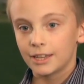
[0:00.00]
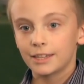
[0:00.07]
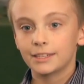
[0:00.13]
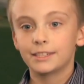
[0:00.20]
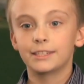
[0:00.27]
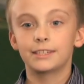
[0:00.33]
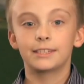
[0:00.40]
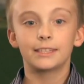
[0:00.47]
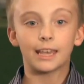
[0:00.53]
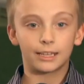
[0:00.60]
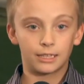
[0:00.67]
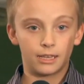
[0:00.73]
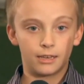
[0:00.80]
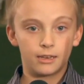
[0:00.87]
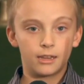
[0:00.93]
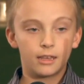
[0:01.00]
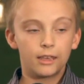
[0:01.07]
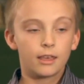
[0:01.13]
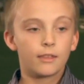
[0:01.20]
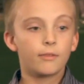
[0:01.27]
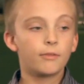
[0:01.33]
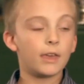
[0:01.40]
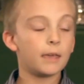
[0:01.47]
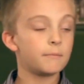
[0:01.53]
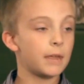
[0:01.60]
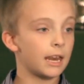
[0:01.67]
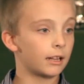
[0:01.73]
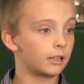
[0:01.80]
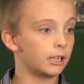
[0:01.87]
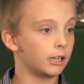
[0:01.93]
Second, they
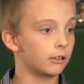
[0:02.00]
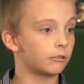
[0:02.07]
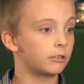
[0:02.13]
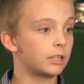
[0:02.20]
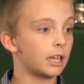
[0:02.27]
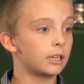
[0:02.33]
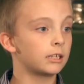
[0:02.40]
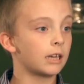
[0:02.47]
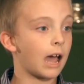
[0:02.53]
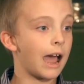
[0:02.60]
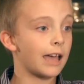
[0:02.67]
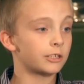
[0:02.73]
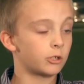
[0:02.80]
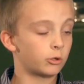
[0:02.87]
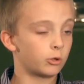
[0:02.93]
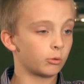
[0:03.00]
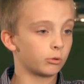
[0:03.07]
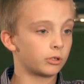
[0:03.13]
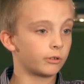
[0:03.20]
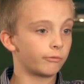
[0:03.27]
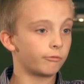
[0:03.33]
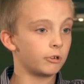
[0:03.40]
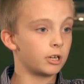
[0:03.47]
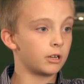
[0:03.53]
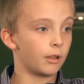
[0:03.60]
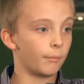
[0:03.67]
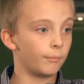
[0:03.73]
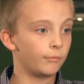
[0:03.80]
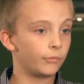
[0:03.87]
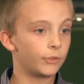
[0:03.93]
made it clear that God is a source of
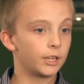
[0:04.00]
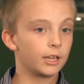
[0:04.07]
freedom.